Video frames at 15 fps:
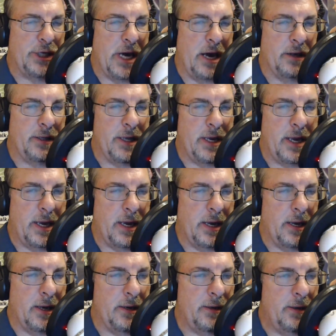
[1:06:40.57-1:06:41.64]
out
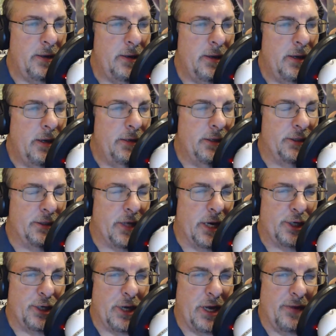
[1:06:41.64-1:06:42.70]
the
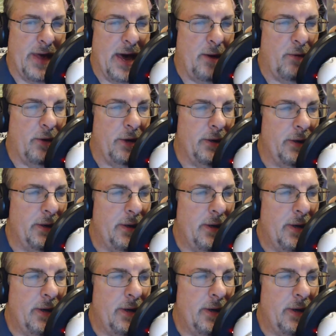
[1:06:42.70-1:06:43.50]
discussion on that one.